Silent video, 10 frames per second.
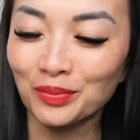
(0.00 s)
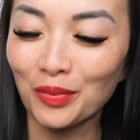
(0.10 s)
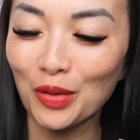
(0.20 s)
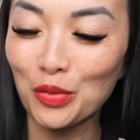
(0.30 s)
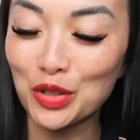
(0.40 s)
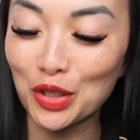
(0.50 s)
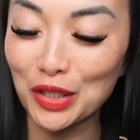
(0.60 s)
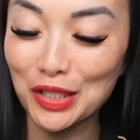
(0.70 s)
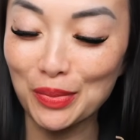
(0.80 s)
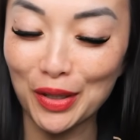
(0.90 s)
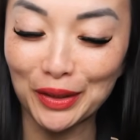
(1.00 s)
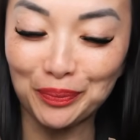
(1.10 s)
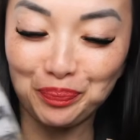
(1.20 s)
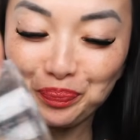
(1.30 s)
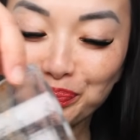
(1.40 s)
I wish you can smell it.
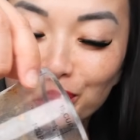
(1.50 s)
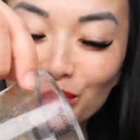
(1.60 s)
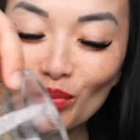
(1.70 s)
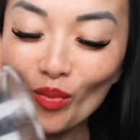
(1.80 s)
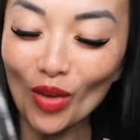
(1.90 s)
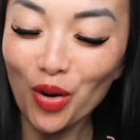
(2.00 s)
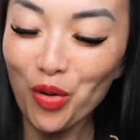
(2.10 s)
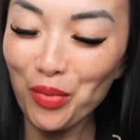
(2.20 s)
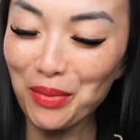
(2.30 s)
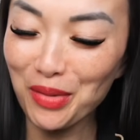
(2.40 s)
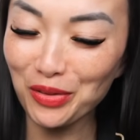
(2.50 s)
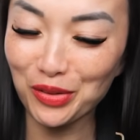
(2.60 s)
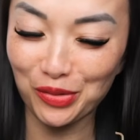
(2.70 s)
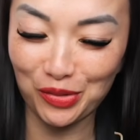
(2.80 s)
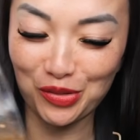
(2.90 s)
Oh, my mouth
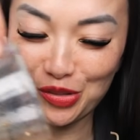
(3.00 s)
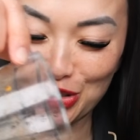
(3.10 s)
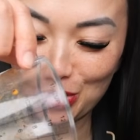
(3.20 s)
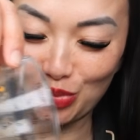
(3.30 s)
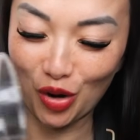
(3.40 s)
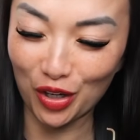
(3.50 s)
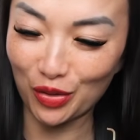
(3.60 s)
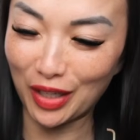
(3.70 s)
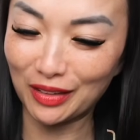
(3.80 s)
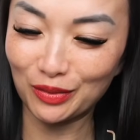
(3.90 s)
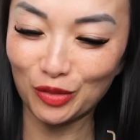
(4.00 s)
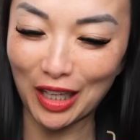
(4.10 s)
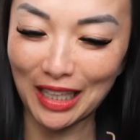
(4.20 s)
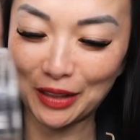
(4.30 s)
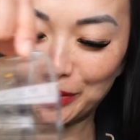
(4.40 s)
is just watering right
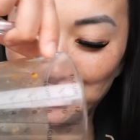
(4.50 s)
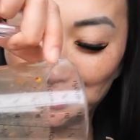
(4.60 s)
now.